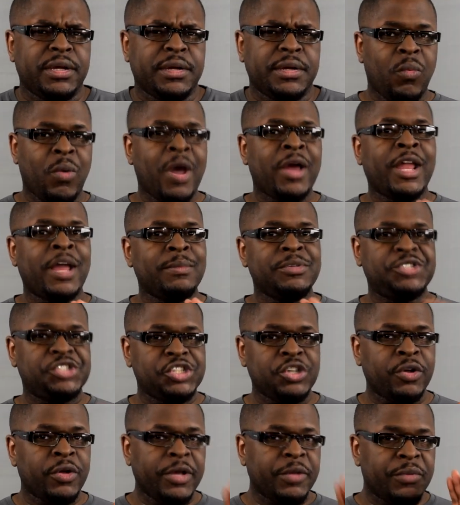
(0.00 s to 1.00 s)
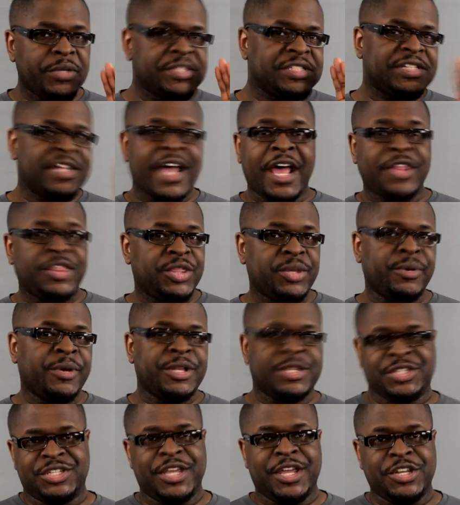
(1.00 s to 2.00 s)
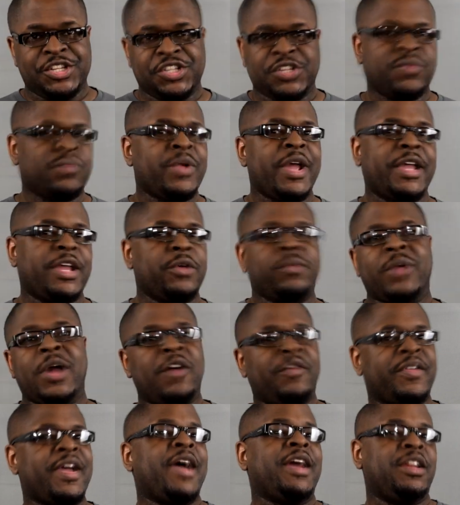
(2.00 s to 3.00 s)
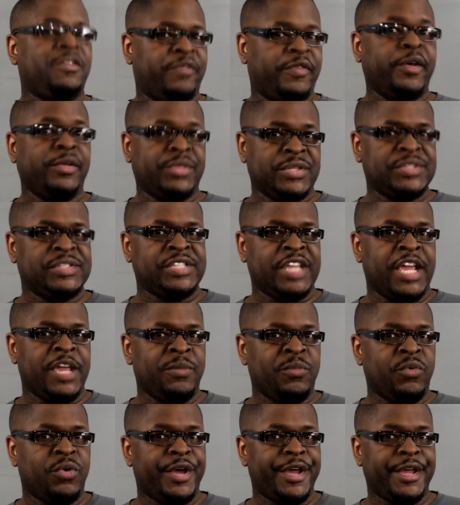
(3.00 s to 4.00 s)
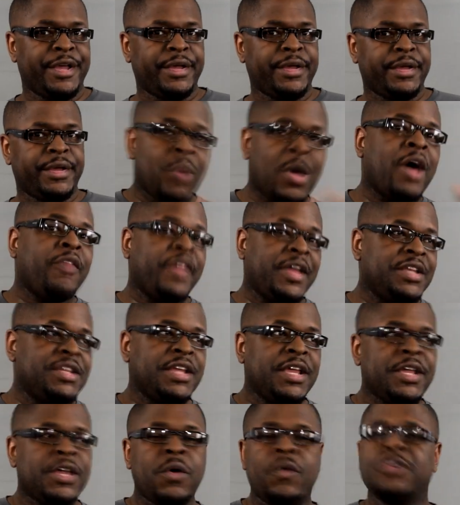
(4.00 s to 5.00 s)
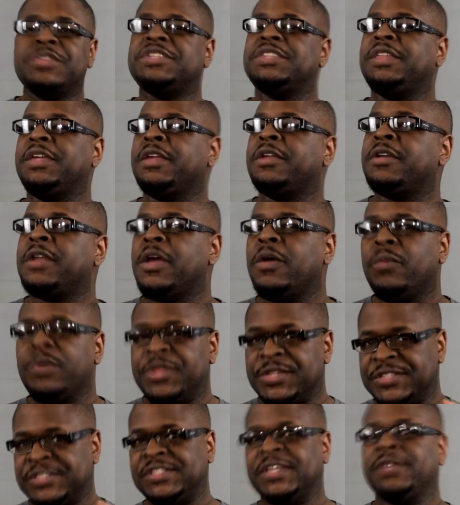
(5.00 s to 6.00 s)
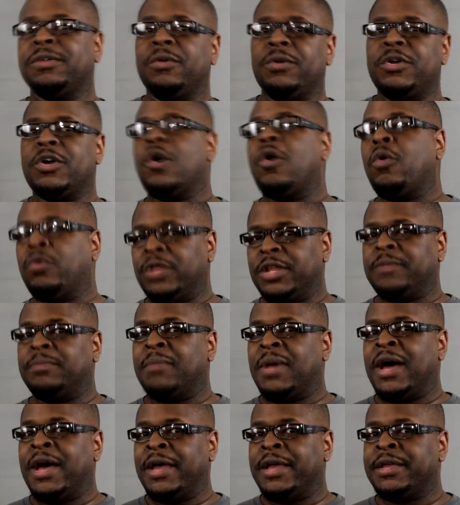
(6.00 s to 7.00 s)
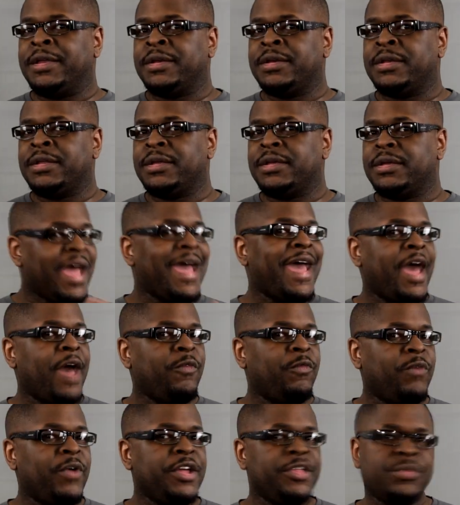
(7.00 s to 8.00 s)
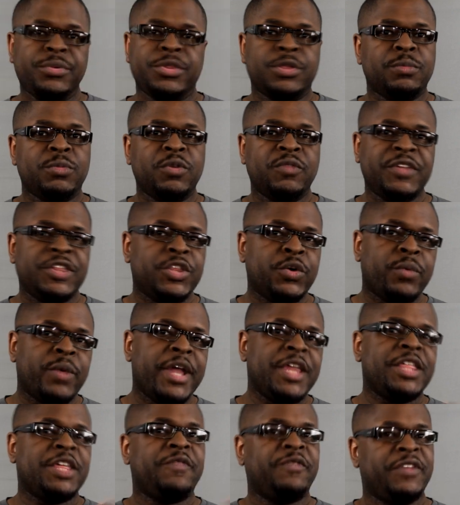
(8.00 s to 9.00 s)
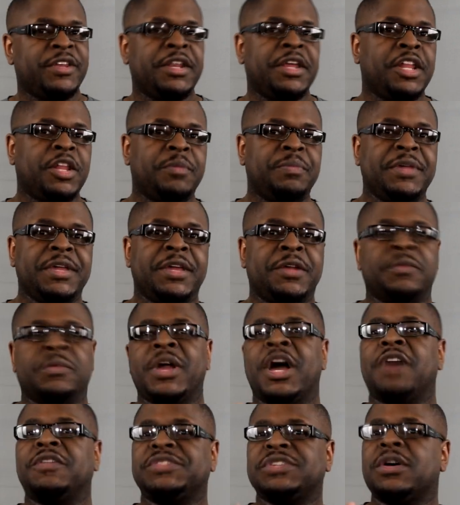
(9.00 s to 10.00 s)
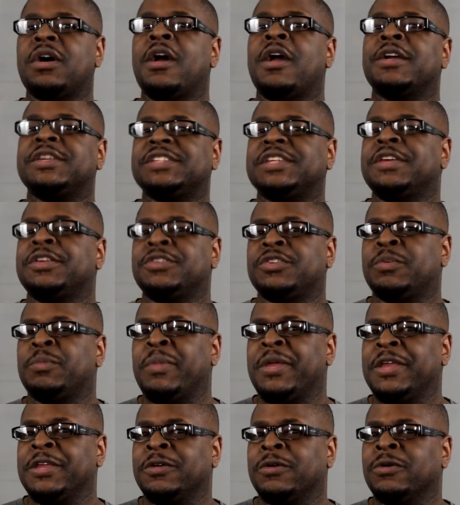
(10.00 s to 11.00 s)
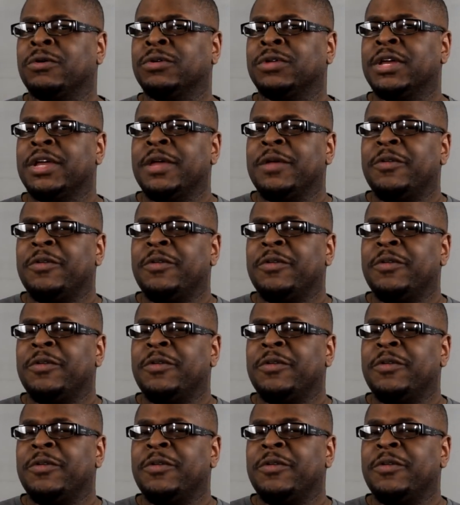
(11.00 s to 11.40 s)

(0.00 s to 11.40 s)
While I'm sure it was not their intention, Wreck-It Ralph kind of felt the same way. While they did go into the internet with a single goal in mind, halfway through the movie, the way that Vanellope and Ralph's arcs intermingled